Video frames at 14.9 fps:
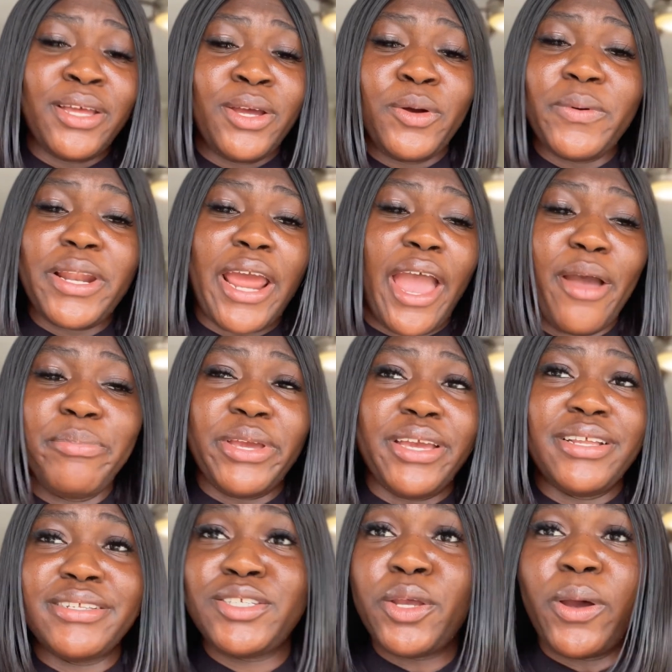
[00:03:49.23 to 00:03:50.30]
What
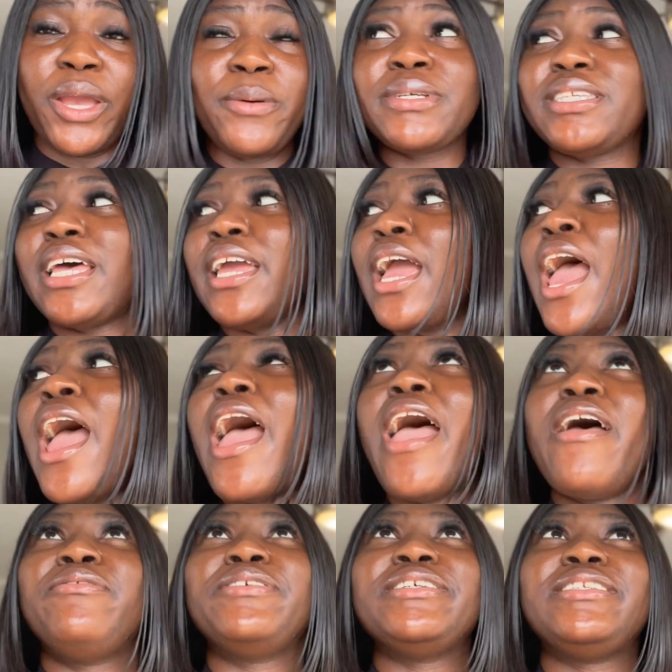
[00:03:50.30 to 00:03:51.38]
happened? So it was like
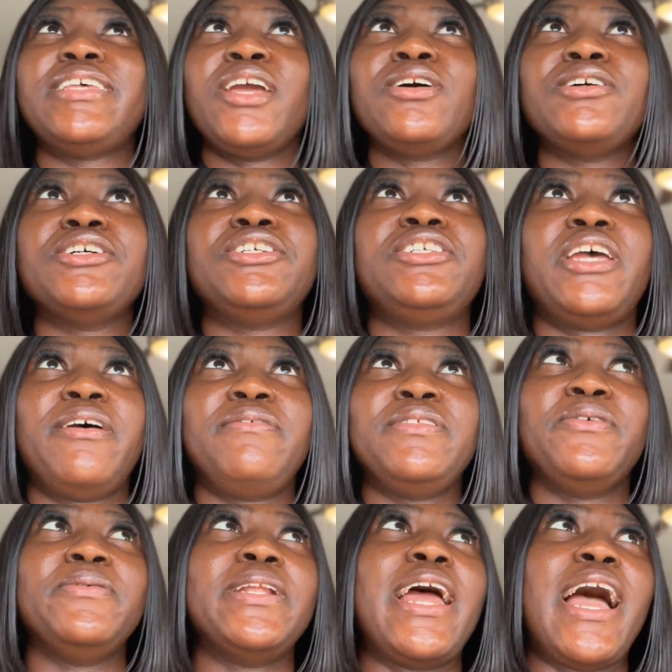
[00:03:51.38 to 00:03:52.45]
every single shift they
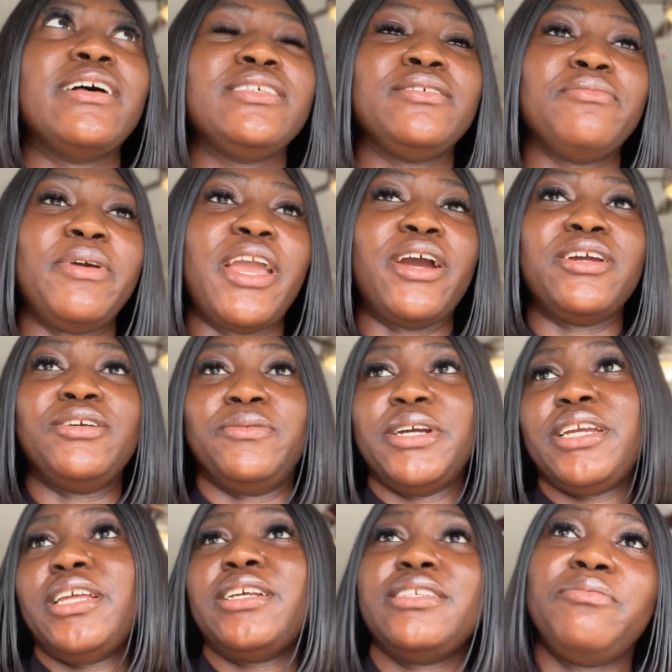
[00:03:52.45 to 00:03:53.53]
would ask me, are you
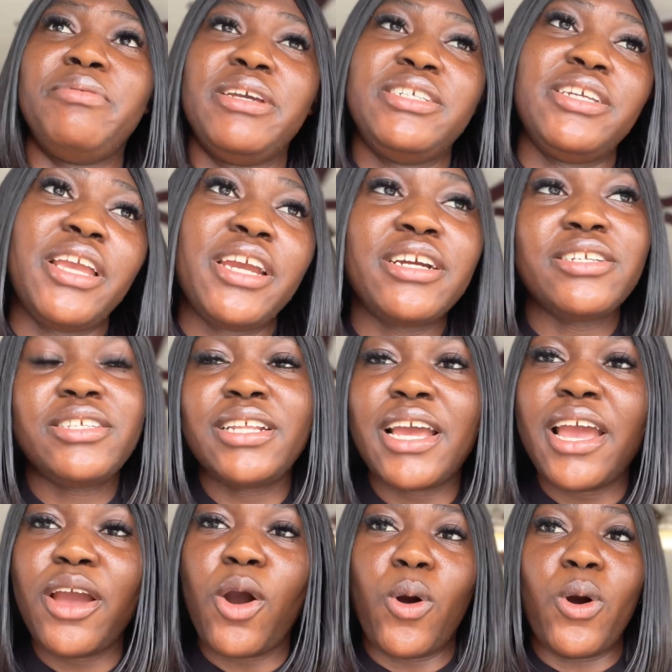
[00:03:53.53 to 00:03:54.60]
working as a patient care
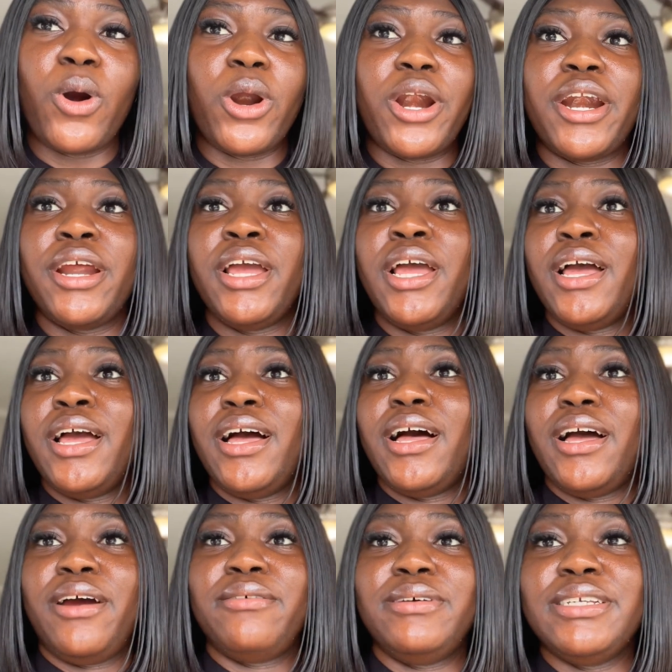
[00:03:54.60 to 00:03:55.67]
today or
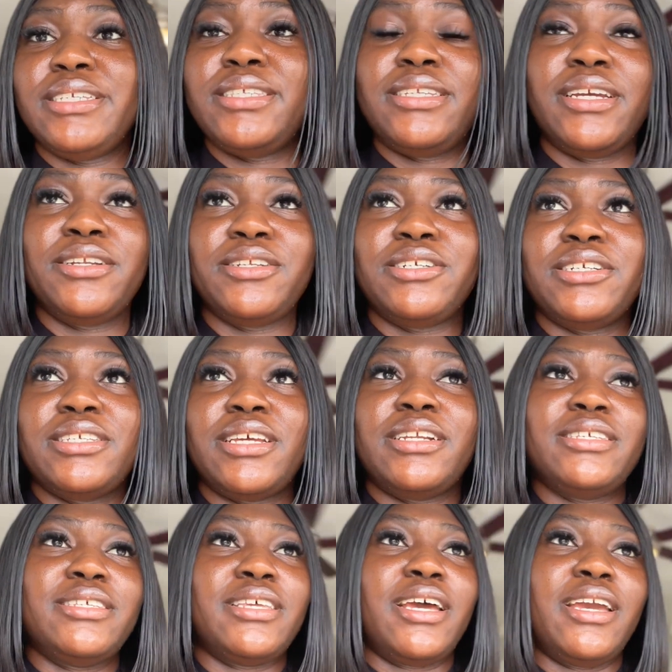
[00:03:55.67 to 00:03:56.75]
a registered nurse? And
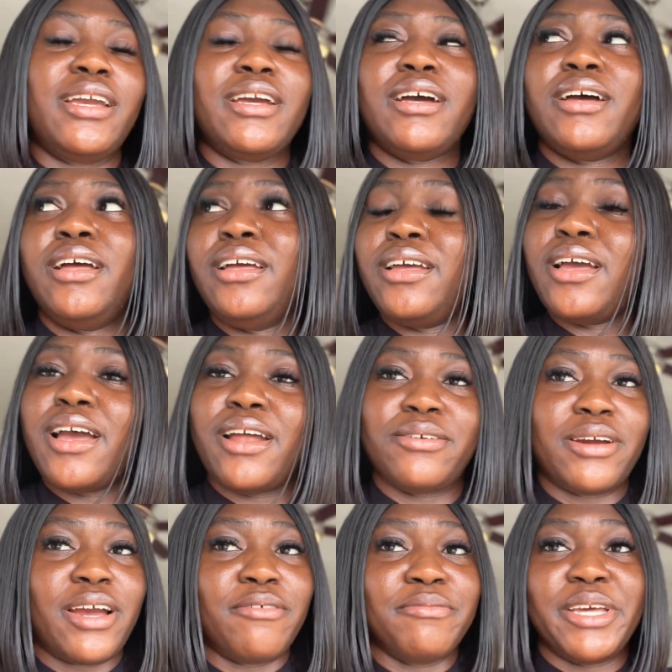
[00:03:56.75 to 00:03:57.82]
it's like, I don't
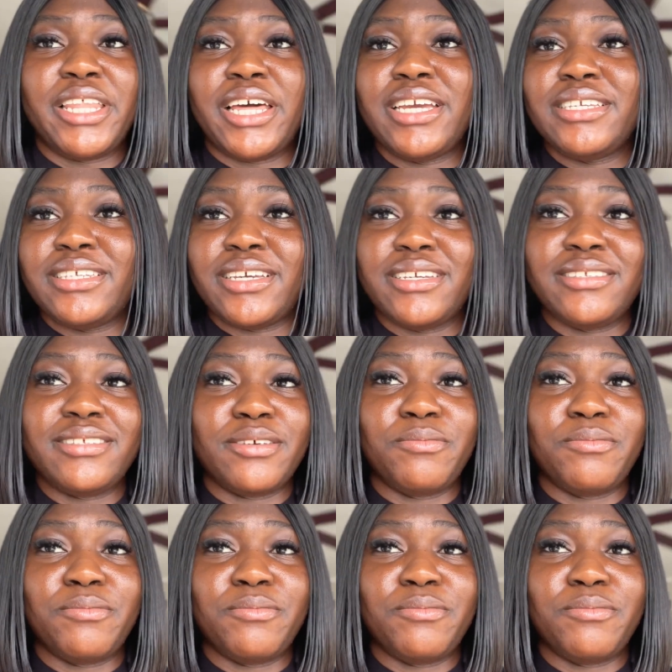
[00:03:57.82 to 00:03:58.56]
have my license.